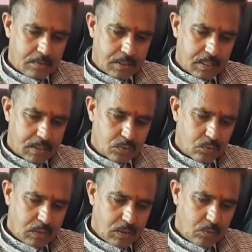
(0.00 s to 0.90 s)
It has
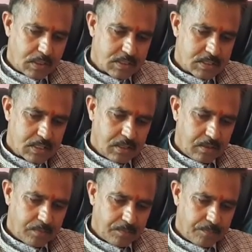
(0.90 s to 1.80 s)
only one cell,
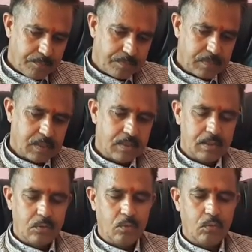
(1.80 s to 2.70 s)

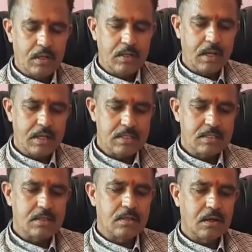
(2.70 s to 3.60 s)

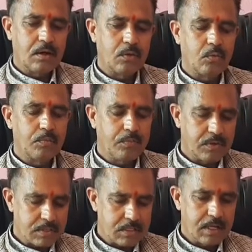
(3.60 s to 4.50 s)
1s or
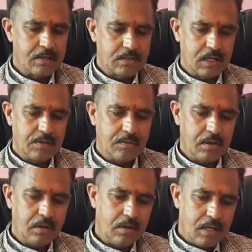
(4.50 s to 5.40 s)
first energy
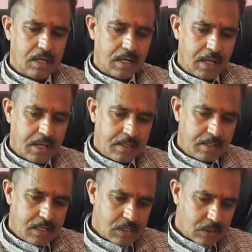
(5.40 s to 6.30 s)
level,
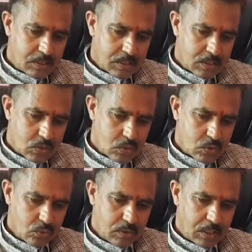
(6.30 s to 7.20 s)
and it contains
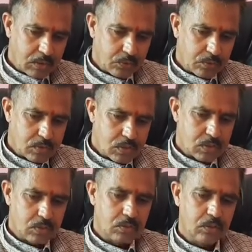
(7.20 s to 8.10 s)
2 electrons.